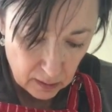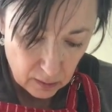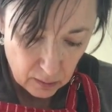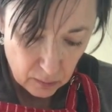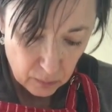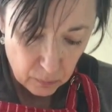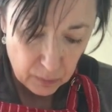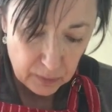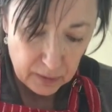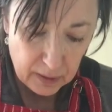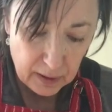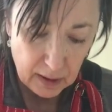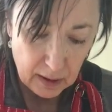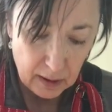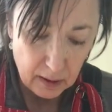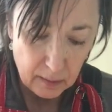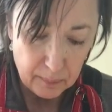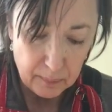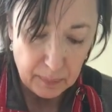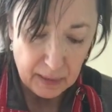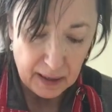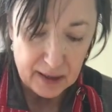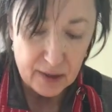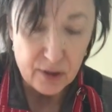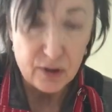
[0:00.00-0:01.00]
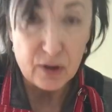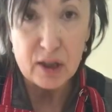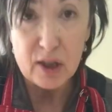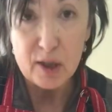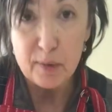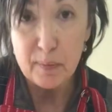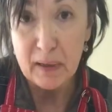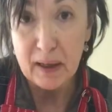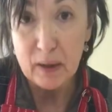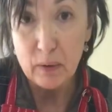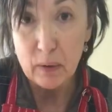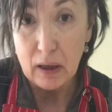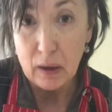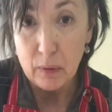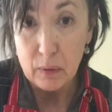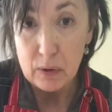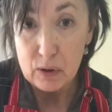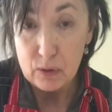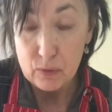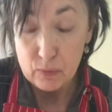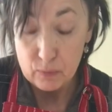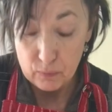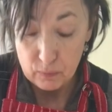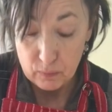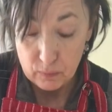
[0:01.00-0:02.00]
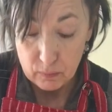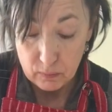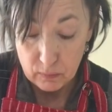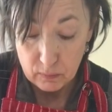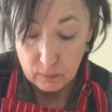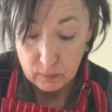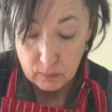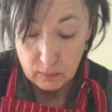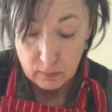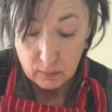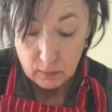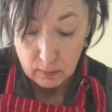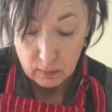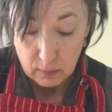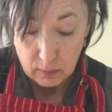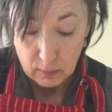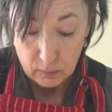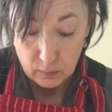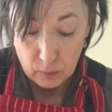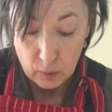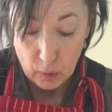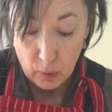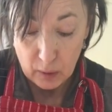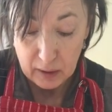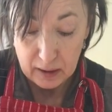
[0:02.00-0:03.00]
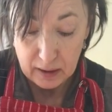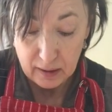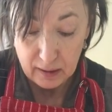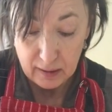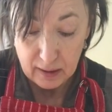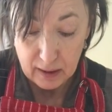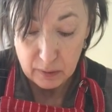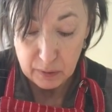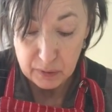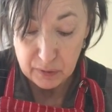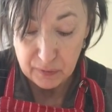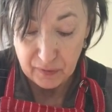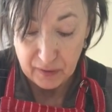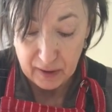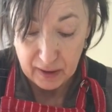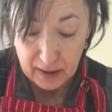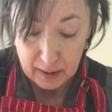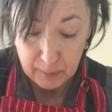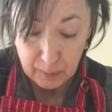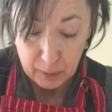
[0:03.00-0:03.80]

when the pastry split while I was rolling it, that was fine.